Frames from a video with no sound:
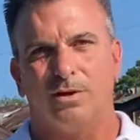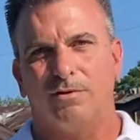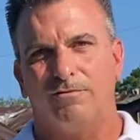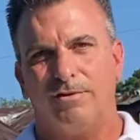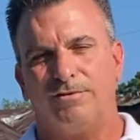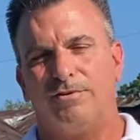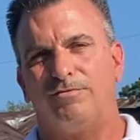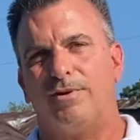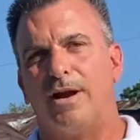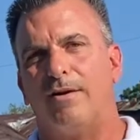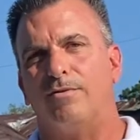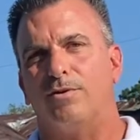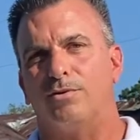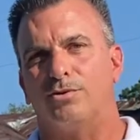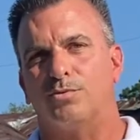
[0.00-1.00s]

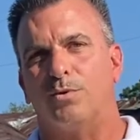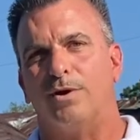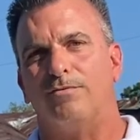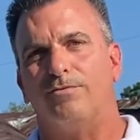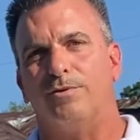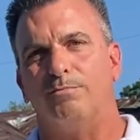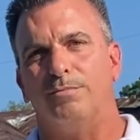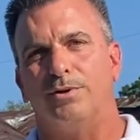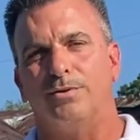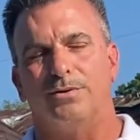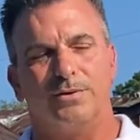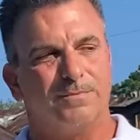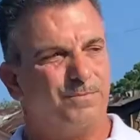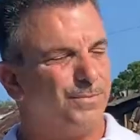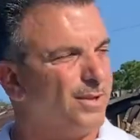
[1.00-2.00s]
5,500 square foot
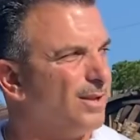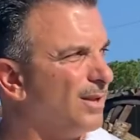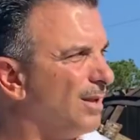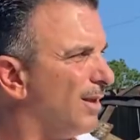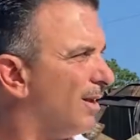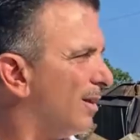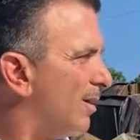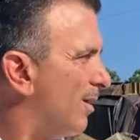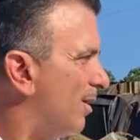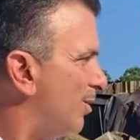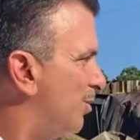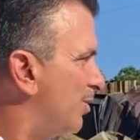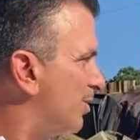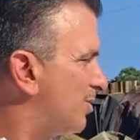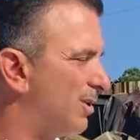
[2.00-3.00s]
building.
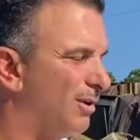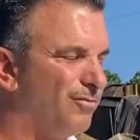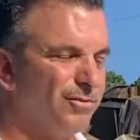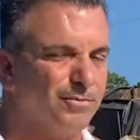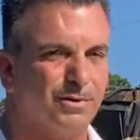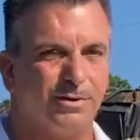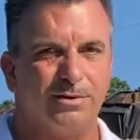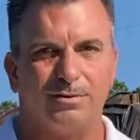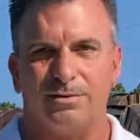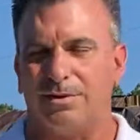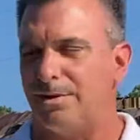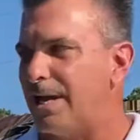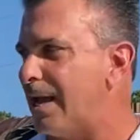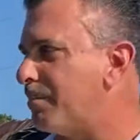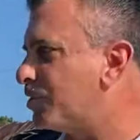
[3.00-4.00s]
You can see from the
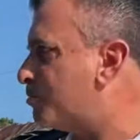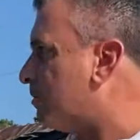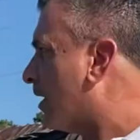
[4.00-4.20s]
damage